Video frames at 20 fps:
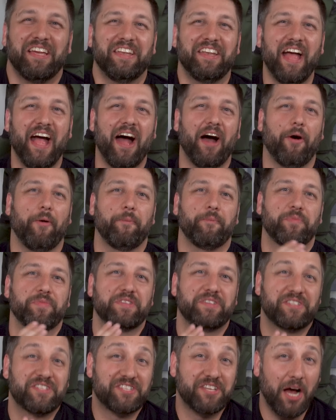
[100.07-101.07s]
now,
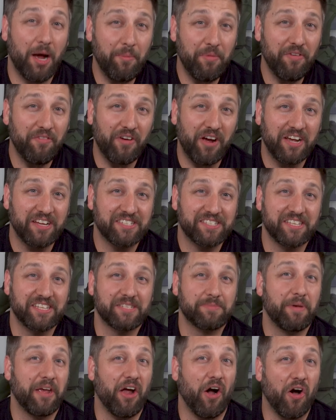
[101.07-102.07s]
some
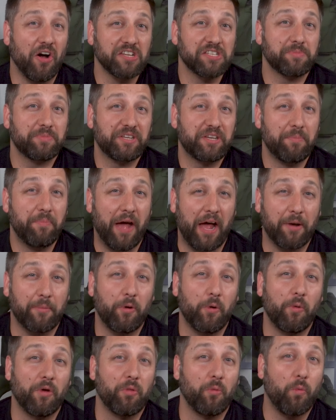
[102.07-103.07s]
devices may also be
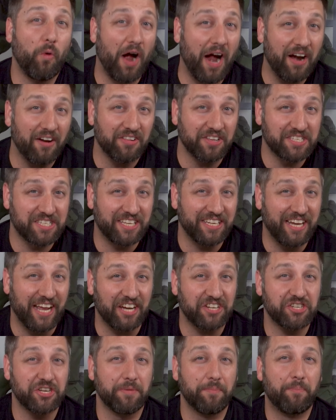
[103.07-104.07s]
compatible with wireless
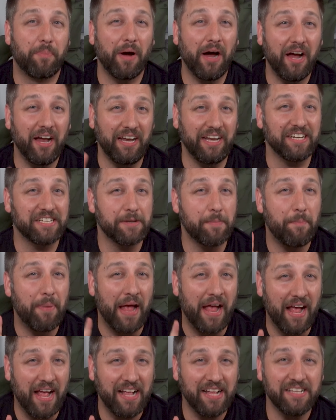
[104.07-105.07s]
connection, but it
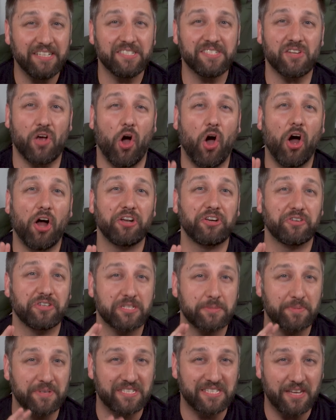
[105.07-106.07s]
depends on your
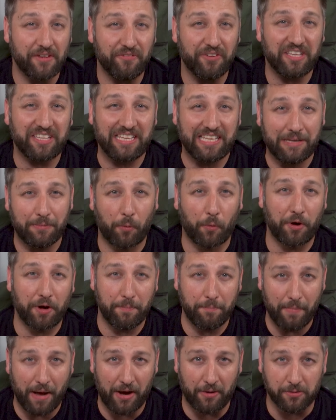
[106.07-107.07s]
specific keyboard
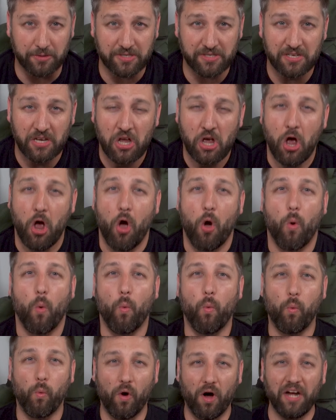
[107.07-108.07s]
and mouse.
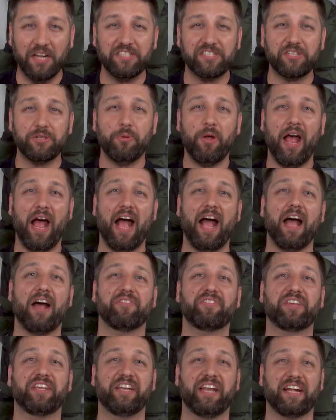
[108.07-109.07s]
Once you
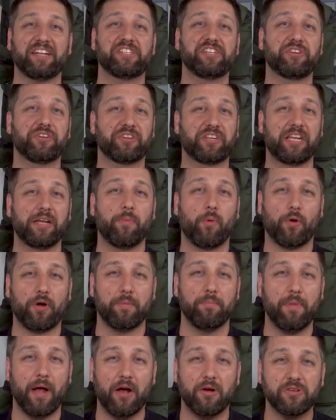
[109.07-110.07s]
have connected your keyboard
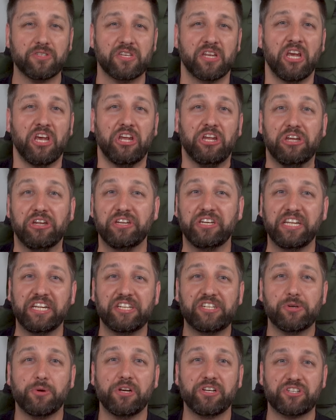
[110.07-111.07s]
and mouse, you
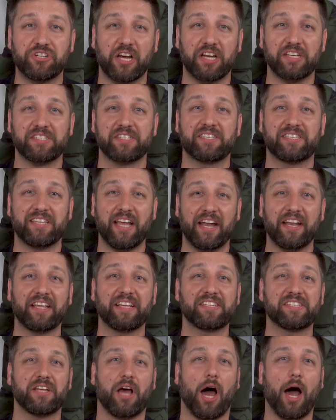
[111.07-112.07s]
need to adjust the
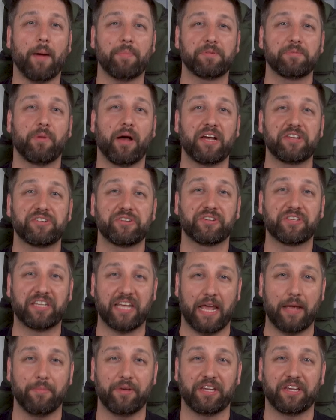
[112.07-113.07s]
settings to optimize your
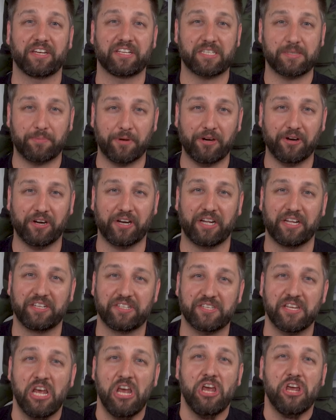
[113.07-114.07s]
gaming
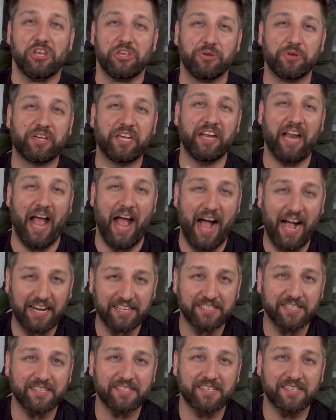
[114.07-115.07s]
experience. You can
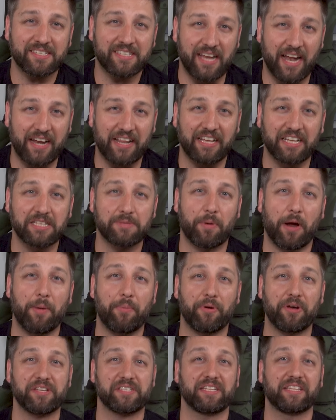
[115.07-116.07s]
access the settings by
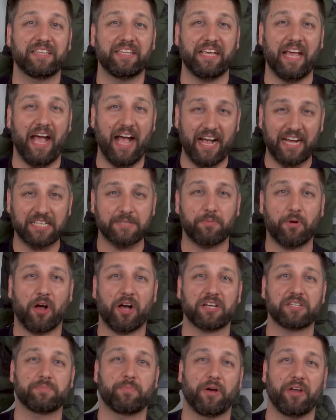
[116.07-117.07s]
pressing the
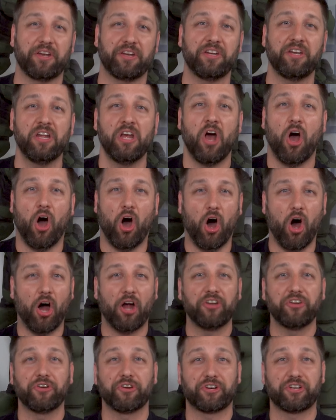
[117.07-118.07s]
Xbox button
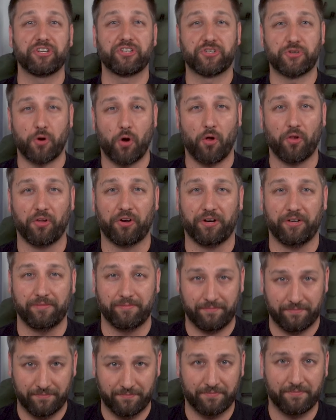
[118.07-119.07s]
on your controller.
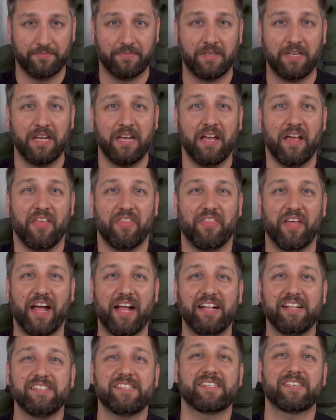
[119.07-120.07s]
Then